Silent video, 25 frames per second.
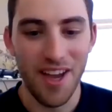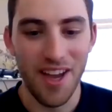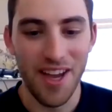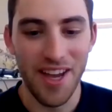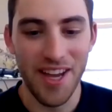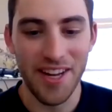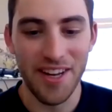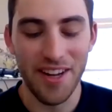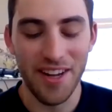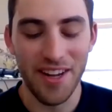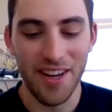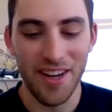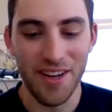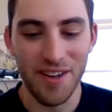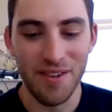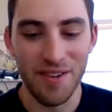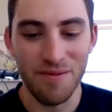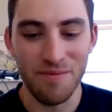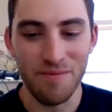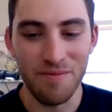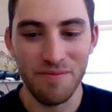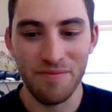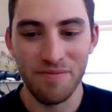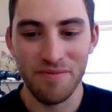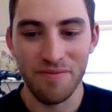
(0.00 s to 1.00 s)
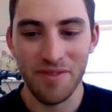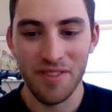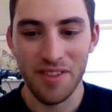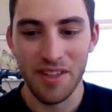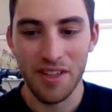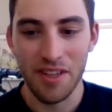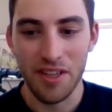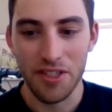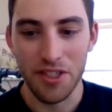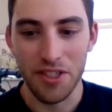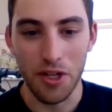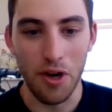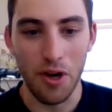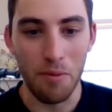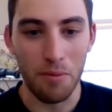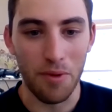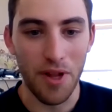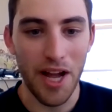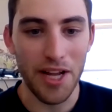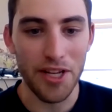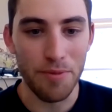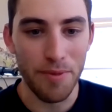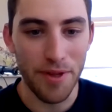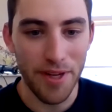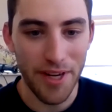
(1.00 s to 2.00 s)
And so I'm
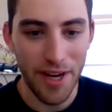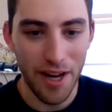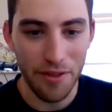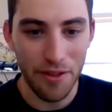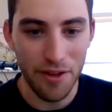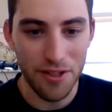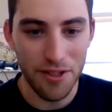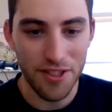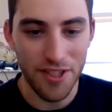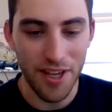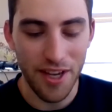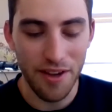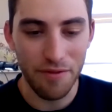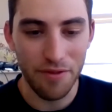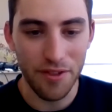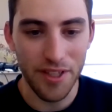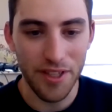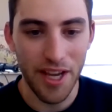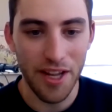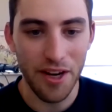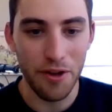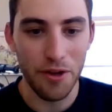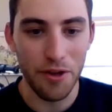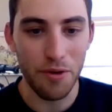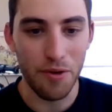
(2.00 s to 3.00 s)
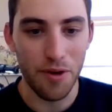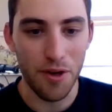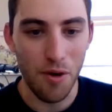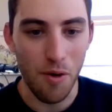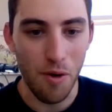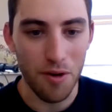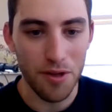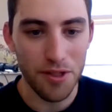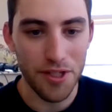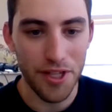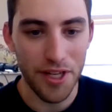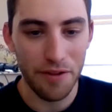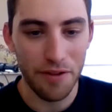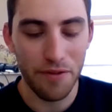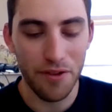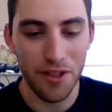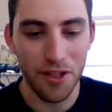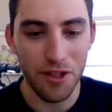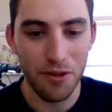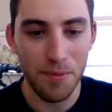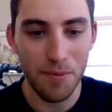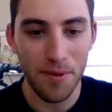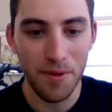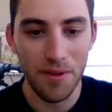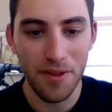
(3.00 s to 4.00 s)
glad you made it out there safely. I know you were quarantining for a
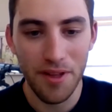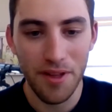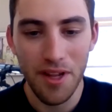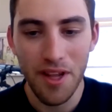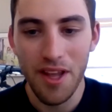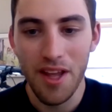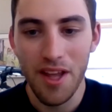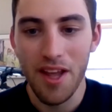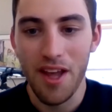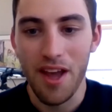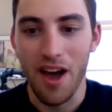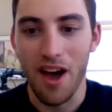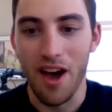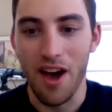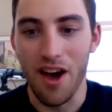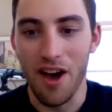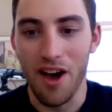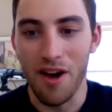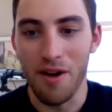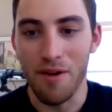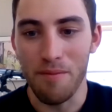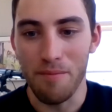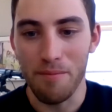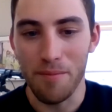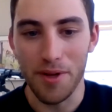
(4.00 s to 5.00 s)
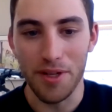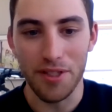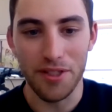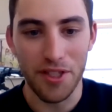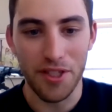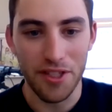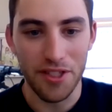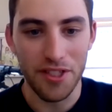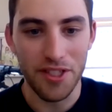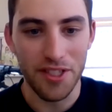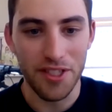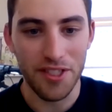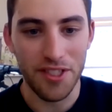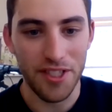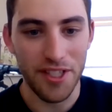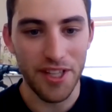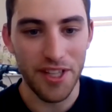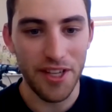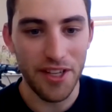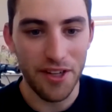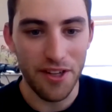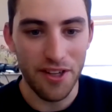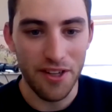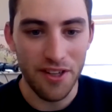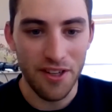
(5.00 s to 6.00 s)
little bit, but it's good to see
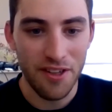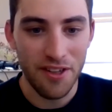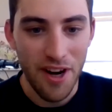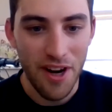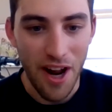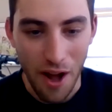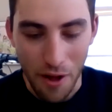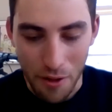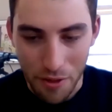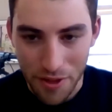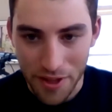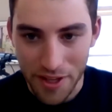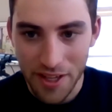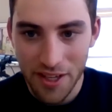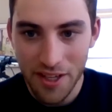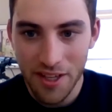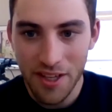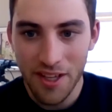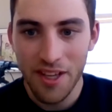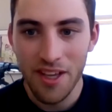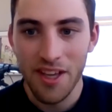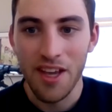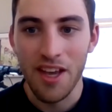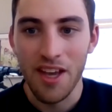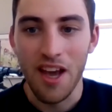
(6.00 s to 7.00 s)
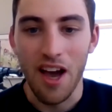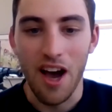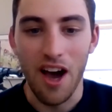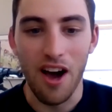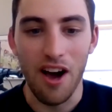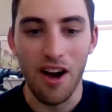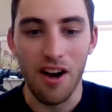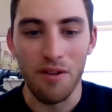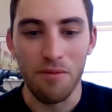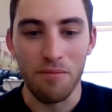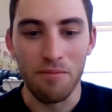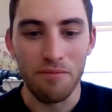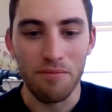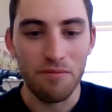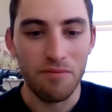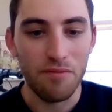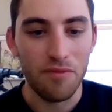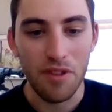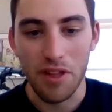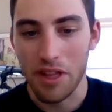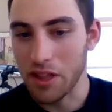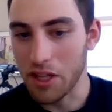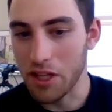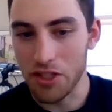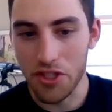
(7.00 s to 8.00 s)
that you're healthy.
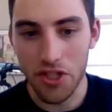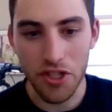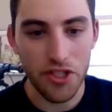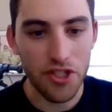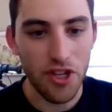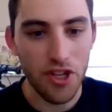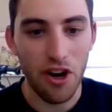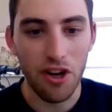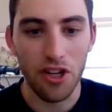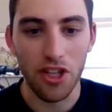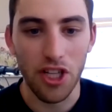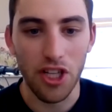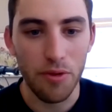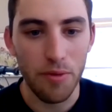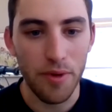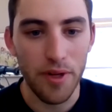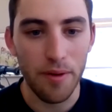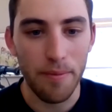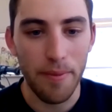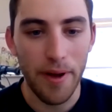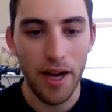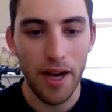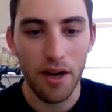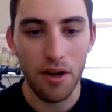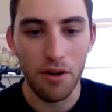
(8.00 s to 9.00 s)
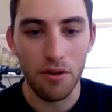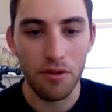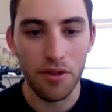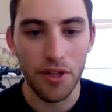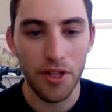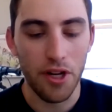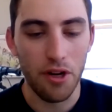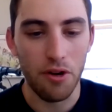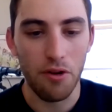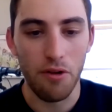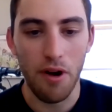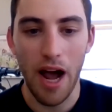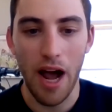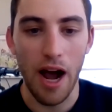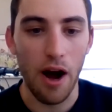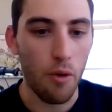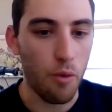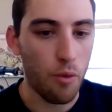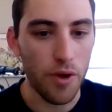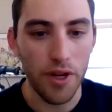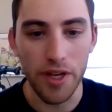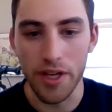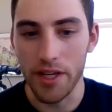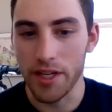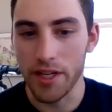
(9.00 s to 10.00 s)
Let's just talk a little bit about,
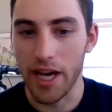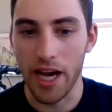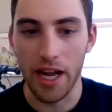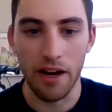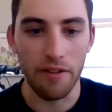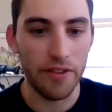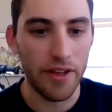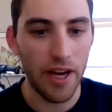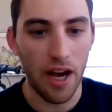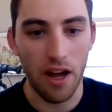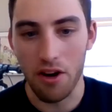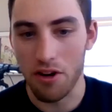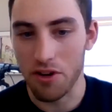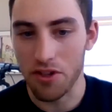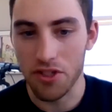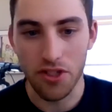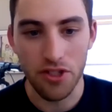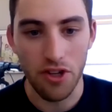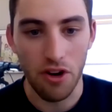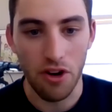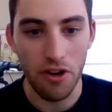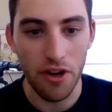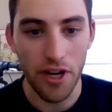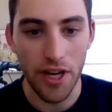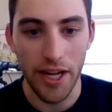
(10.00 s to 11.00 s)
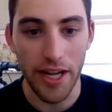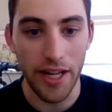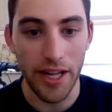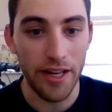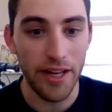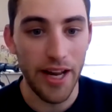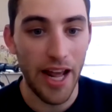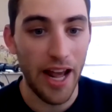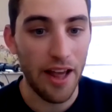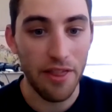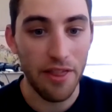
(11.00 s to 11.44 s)
how we kind of got our start in